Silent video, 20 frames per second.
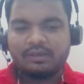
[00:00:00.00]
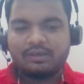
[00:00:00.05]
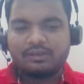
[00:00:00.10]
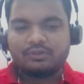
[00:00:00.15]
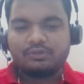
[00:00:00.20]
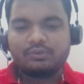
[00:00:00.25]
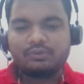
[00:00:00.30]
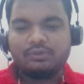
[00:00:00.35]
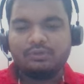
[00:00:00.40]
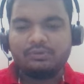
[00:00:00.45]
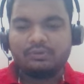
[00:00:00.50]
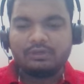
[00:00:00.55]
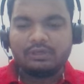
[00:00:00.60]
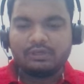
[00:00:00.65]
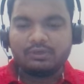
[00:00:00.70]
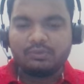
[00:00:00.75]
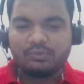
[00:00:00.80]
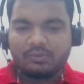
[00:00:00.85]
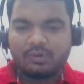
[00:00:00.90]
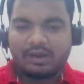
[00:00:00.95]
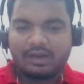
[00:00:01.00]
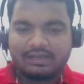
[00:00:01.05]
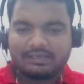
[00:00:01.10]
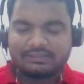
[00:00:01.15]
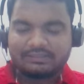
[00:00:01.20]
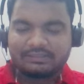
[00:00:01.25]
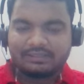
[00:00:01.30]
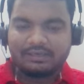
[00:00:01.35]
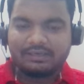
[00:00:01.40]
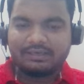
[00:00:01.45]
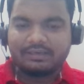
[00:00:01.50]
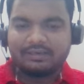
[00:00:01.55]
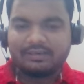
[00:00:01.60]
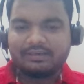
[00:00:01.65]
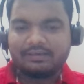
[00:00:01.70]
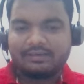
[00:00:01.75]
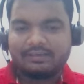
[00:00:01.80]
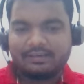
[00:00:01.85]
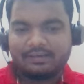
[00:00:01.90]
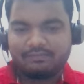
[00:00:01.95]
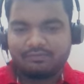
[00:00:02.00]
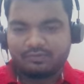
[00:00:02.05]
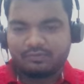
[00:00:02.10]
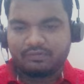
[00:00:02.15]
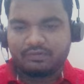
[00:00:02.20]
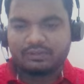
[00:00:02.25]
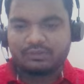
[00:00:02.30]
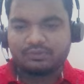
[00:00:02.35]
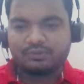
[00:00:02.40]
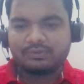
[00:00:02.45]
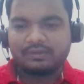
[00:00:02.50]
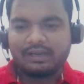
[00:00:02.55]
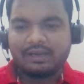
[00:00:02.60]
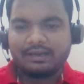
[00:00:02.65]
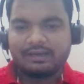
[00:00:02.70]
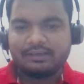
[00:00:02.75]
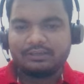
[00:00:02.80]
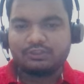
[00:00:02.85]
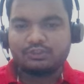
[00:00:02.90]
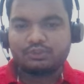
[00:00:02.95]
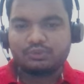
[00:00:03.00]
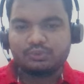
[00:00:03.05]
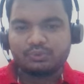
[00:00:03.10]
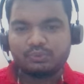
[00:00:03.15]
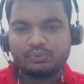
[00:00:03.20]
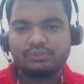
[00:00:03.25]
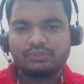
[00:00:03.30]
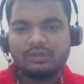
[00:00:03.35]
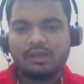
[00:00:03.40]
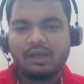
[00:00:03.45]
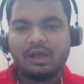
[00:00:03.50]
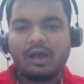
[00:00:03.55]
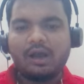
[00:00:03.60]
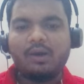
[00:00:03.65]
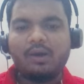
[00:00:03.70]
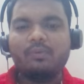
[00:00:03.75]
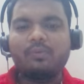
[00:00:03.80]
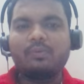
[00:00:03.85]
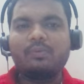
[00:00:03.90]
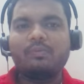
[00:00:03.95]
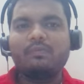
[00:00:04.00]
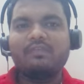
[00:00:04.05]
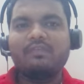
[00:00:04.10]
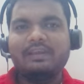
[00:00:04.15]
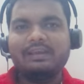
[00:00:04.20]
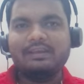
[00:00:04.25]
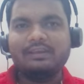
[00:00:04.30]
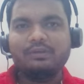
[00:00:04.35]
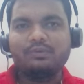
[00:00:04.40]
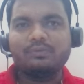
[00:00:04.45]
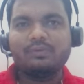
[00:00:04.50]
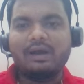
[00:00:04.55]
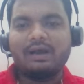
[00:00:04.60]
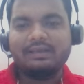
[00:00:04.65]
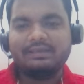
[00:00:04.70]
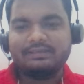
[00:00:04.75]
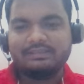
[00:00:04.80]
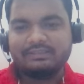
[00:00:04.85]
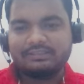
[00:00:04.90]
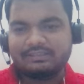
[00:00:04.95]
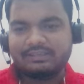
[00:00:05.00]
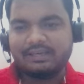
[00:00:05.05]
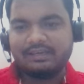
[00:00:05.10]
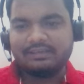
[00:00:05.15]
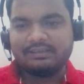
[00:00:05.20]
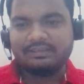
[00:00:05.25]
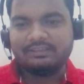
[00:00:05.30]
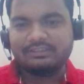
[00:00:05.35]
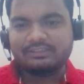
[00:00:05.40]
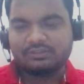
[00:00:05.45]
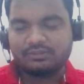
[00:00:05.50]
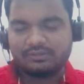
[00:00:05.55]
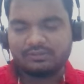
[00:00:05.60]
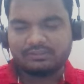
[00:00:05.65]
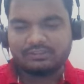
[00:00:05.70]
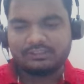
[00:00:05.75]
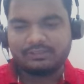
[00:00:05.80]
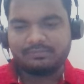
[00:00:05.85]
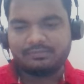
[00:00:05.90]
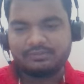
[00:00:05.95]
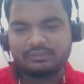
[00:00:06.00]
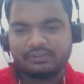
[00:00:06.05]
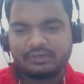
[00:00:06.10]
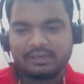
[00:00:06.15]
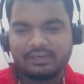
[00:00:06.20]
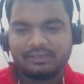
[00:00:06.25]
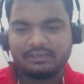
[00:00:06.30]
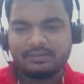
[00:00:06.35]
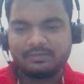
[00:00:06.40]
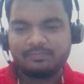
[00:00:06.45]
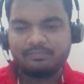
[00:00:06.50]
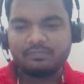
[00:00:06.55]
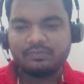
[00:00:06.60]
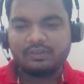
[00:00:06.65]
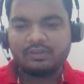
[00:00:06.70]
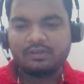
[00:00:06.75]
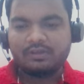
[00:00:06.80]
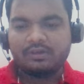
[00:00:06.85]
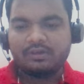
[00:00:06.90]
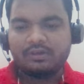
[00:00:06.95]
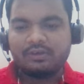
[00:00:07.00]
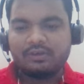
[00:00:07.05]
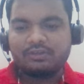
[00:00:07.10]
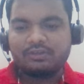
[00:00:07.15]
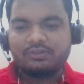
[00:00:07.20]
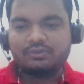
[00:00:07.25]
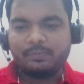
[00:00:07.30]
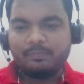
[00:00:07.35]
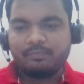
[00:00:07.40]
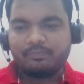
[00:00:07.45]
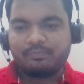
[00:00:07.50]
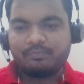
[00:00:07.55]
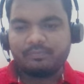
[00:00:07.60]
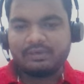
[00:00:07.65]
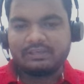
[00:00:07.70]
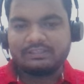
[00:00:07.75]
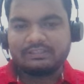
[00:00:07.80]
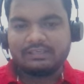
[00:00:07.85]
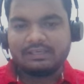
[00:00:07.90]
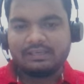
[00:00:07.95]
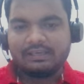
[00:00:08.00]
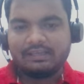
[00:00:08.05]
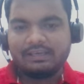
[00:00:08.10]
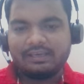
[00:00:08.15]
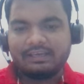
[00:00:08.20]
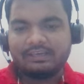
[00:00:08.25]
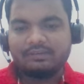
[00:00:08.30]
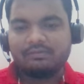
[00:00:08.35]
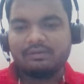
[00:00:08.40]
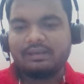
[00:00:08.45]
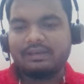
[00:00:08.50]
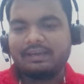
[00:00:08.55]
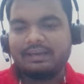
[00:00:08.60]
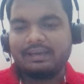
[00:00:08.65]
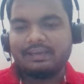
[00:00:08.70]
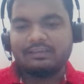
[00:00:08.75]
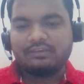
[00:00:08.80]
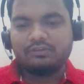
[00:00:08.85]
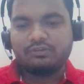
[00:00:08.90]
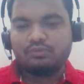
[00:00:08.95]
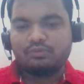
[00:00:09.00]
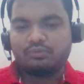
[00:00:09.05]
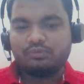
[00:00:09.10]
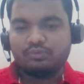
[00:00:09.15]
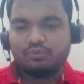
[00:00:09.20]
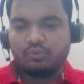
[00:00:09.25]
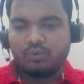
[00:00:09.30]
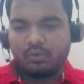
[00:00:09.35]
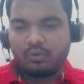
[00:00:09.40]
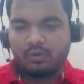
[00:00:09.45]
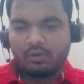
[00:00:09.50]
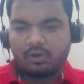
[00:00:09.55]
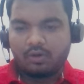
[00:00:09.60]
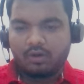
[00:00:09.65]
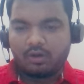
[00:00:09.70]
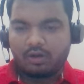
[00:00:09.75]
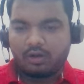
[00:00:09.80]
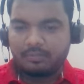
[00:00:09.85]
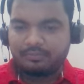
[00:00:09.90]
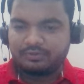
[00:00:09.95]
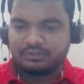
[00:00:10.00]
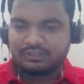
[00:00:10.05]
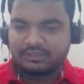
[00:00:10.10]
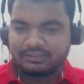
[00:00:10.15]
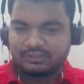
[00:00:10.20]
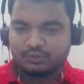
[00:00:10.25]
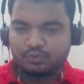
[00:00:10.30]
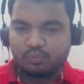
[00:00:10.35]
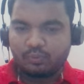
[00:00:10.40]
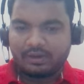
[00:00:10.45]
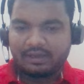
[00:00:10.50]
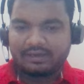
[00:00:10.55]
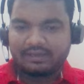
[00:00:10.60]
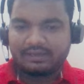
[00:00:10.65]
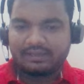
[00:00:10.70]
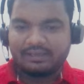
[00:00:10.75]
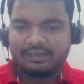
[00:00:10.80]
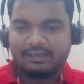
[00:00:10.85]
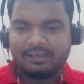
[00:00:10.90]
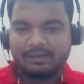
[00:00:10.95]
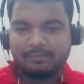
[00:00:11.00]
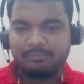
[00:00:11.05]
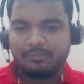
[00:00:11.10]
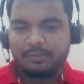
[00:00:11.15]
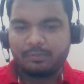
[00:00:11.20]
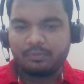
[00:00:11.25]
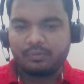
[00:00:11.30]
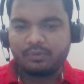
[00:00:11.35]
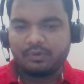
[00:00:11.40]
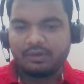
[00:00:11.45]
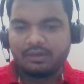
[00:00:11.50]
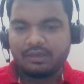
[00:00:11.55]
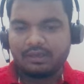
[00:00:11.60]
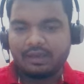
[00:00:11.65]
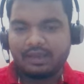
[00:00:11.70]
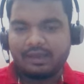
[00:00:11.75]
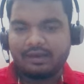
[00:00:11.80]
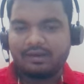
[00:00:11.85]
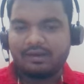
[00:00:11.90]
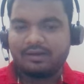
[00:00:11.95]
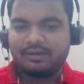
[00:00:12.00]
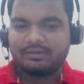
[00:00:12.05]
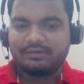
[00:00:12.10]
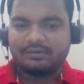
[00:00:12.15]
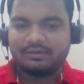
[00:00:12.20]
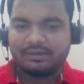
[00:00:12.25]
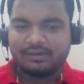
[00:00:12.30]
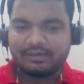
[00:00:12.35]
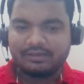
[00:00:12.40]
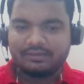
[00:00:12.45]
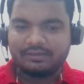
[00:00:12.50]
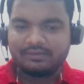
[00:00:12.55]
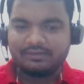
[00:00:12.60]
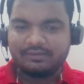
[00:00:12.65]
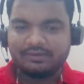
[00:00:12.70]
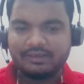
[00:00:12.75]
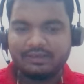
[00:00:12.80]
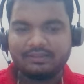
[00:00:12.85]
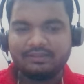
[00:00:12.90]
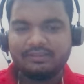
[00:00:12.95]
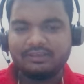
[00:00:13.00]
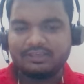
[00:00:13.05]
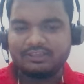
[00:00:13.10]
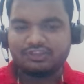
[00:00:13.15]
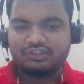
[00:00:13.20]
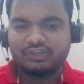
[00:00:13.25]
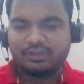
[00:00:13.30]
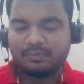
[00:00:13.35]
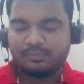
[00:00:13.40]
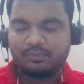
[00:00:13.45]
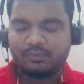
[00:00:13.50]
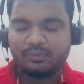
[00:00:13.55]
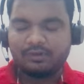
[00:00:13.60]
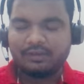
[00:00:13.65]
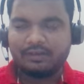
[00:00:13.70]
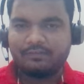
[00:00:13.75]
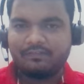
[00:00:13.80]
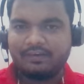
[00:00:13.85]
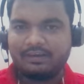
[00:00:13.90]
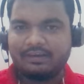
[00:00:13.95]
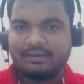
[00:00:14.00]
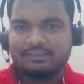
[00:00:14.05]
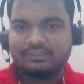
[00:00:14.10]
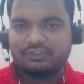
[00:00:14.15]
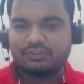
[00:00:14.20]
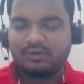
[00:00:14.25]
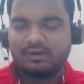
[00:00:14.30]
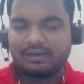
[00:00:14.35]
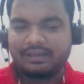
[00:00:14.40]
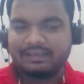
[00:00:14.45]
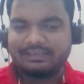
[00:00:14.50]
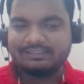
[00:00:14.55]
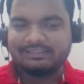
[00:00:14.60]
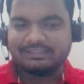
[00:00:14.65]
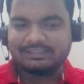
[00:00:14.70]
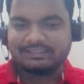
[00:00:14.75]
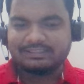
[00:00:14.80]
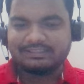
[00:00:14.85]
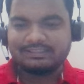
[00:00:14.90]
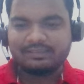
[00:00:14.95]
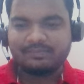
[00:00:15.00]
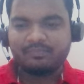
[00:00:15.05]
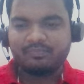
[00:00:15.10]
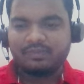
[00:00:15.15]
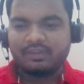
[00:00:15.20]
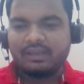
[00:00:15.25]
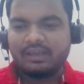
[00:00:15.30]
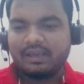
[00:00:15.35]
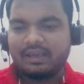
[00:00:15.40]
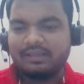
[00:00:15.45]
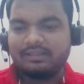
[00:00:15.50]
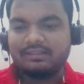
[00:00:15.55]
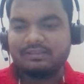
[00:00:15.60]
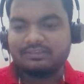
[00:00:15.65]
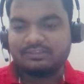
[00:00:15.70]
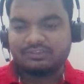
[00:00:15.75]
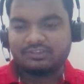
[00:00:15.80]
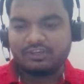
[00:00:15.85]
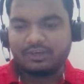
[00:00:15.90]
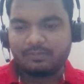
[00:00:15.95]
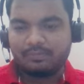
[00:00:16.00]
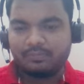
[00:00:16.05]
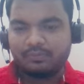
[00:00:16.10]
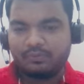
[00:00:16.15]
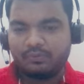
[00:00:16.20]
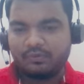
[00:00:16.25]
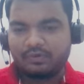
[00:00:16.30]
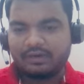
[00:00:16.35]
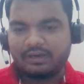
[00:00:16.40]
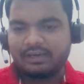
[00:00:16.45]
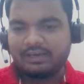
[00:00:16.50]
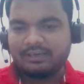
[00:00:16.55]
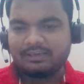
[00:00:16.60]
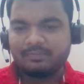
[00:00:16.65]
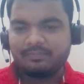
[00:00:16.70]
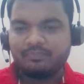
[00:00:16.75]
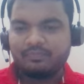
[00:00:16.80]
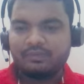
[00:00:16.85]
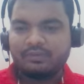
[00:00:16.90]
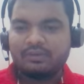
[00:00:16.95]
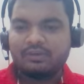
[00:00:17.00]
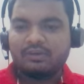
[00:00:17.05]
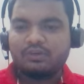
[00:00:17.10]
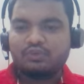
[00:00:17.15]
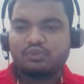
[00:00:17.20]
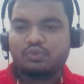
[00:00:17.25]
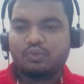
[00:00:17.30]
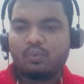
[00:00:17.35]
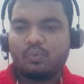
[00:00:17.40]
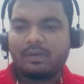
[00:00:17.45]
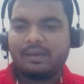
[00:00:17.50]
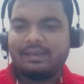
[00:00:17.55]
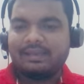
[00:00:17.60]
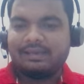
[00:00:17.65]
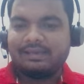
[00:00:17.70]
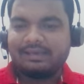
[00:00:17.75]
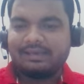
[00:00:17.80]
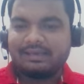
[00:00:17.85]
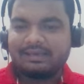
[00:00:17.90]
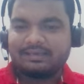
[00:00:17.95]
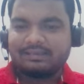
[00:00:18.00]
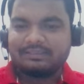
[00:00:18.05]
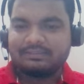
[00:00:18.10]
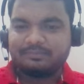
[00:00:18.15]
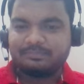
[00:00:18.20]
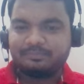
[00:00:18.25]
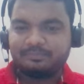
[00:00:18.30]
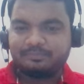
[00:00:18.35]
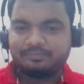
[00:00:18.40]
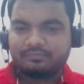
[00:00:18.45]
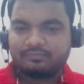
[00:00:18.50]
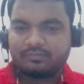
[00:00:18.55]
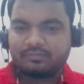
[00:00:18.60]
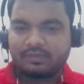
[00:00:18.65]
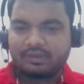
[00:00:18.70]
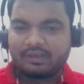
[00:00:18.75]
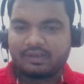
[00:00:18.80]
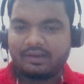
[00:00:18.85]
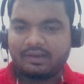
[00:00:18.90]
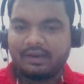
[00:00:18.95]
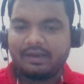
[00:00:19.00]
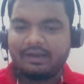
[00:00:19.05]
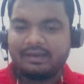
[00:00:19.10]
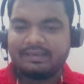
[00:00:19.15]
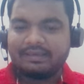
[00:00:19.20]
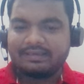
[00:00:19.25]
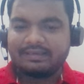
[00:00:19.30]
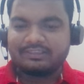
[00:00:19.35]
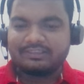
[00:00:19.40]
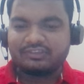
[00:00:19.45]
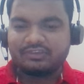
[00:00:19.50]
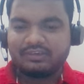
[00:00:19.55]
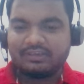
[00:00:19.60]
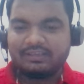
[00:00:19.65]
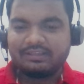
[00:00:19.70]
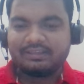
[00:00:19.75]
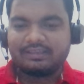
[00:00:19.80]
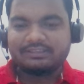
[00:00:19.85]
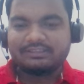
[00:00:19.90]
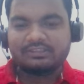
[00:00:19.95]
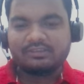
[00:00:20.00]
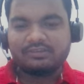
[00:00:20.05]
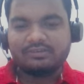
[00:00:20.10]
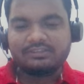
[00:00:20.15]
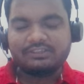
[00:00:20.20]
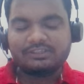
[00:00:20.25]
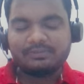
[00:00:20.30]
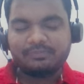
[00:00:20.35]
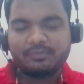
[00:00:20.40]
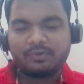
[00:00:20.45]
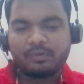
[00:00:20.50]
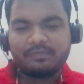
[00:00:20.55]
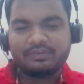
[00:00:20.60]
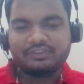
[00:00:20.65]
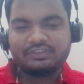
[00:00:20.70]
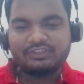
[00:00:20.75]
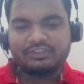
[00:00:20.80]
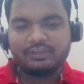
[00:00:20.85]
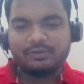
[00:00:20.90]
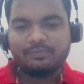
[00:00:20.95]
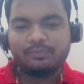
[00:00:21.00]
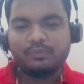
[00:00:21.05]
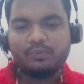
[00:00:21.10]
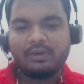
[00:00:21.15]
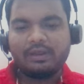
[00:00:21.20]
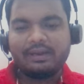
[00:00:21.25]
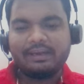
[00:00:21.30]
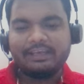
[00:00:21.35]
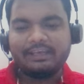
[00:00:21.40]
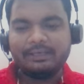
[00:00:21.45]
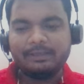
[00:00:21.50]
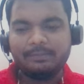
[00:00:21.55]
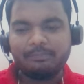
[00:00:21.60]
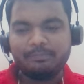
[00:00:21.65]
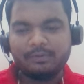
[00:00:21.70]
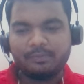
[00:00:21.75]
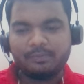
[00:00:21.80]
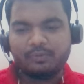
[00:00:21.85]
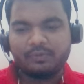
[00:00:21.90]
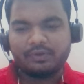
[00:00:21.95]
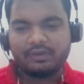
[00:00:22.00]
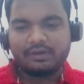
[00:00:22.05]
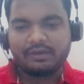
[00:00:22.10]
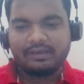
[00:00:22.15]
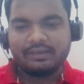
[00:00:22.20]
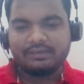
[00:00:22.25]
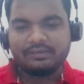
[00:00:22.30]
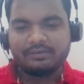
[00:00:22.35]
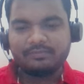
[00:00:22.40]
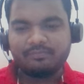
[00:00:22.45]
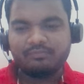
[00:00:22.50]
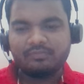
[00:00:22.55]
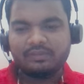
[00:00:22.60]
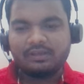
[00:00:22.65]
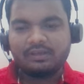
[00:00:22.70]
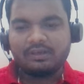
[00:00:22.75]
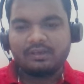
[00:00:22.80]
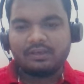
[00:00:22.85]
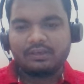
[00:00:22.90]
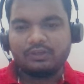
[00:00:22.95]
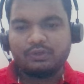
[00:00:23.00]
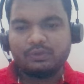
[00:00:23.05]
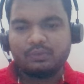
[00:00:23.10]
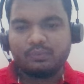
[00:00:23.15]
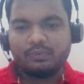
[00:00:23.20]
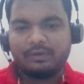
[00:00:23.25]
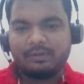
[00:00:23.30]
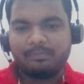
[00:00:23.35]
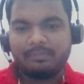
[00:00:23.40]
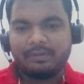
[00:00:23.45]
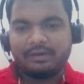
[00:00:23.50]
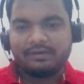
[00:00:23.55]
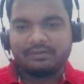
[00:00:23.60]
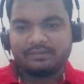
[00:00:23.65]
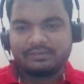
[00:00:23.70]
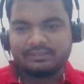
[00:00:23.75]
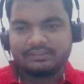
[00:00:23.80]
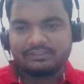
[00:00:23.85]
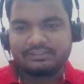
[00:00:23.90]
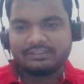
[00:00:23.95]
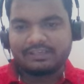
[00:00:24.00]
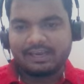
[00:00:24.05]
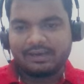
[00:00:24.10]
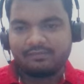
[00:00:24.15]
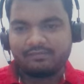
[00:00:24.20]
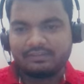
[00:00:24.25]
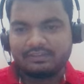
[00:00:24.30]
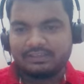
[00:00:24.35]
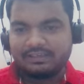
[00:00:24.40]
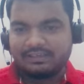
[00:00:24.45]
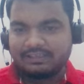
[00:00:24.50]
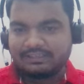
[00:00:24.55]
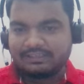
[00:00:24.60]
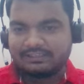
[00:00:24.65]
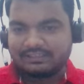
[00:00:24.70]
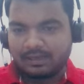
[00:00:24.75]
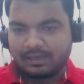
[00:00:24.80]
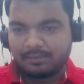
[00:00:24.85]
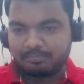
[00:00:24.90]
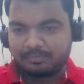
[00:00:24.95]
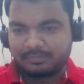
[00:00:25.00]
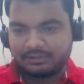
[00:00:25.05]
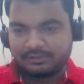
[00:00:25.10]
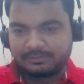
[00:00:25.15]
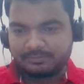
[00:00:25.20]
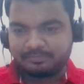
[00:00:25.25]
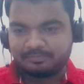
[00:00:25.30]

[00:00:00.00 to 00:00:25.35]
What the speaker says: So you need to answer it in a depth way so that it shows how well you understand these concepts, right? So basically, it will create two objects, one in heap memory and another in the string pool if it does not exist in the string pool, right? So while creating a string, there is concept of a string pool and heap memory, right? You will better understand with an example.